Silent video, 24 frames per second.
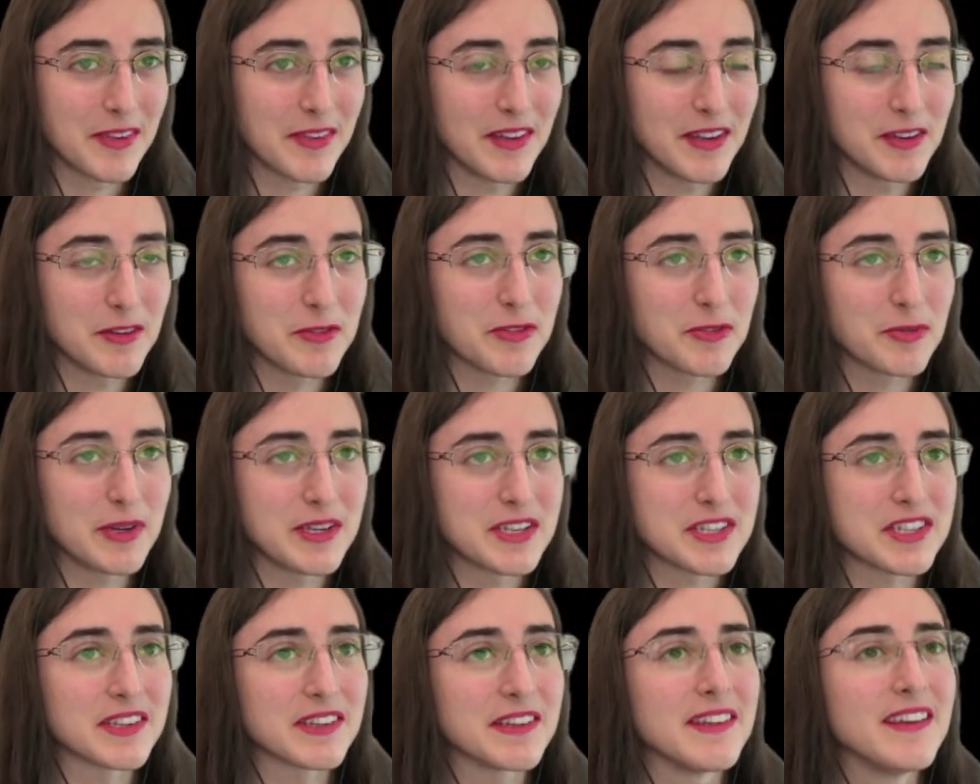
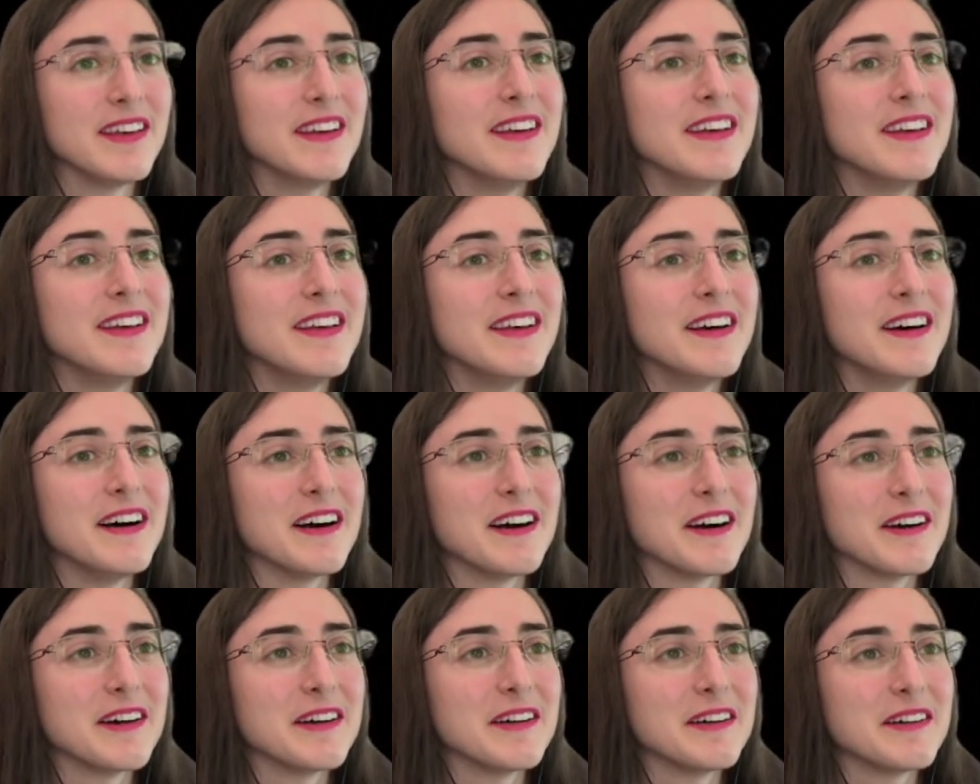illustration,
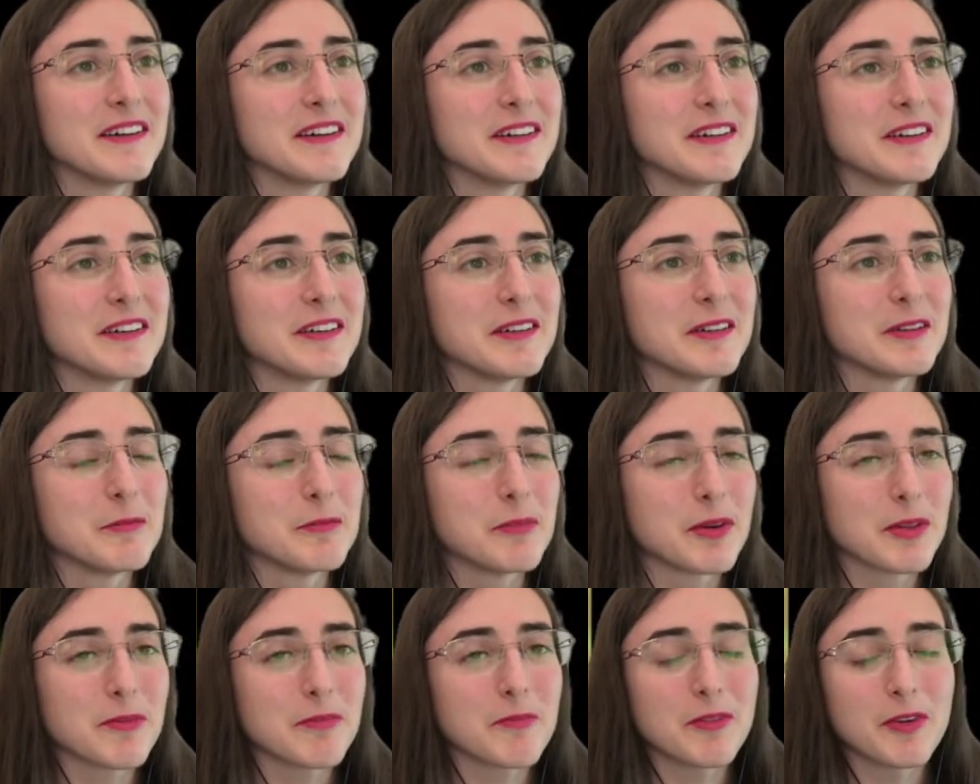
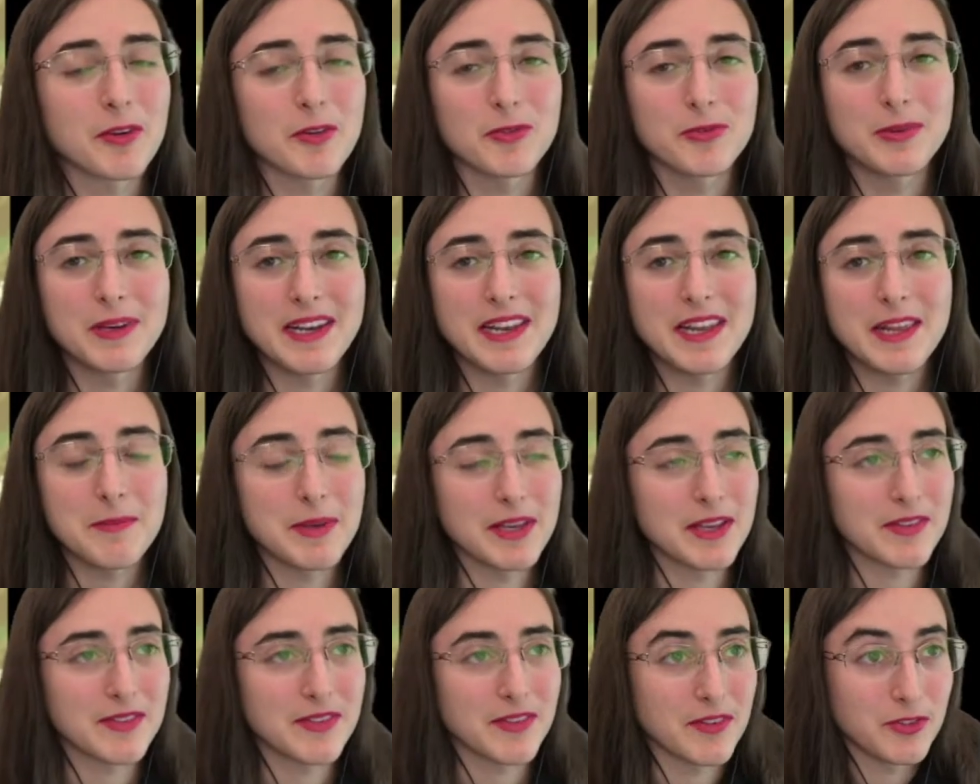but really,
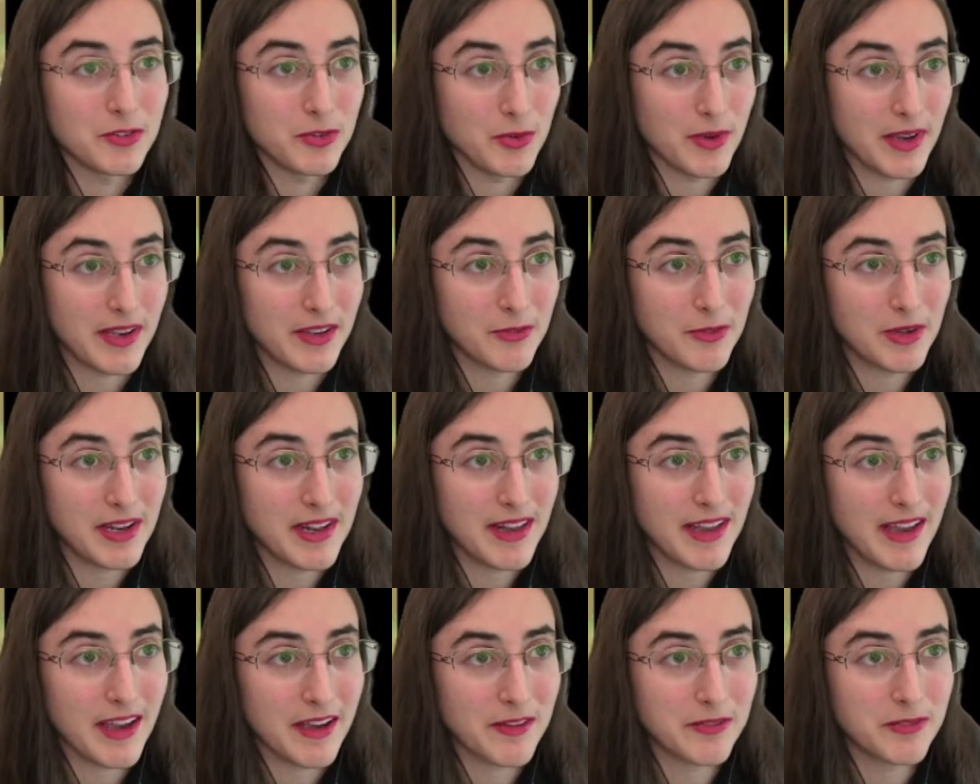because do I really
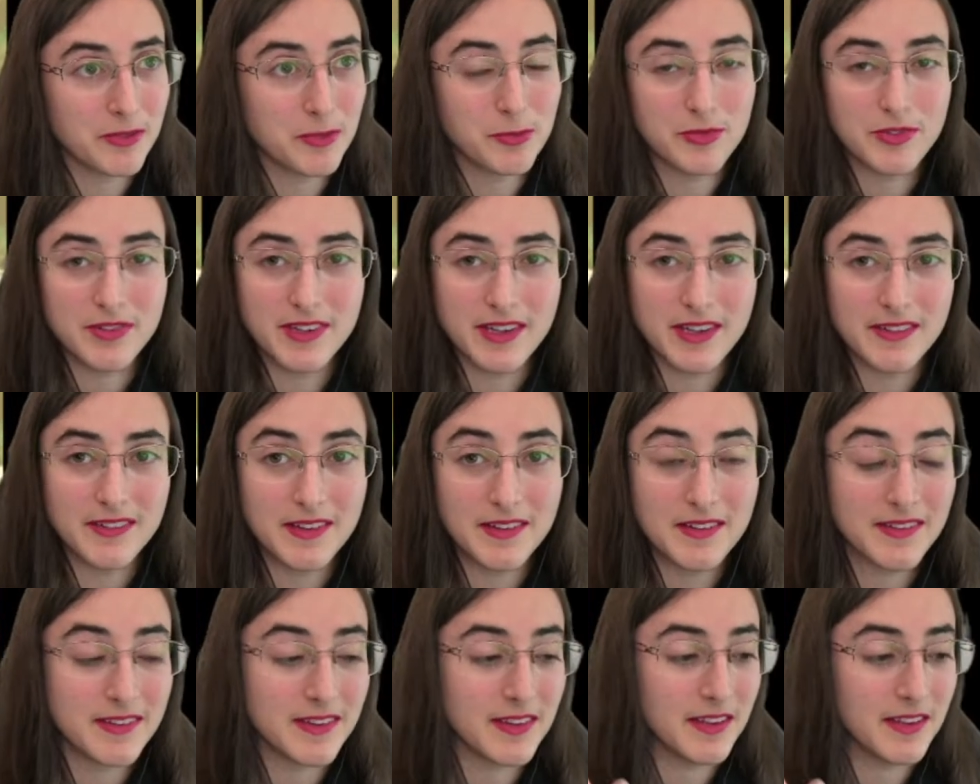have to present it?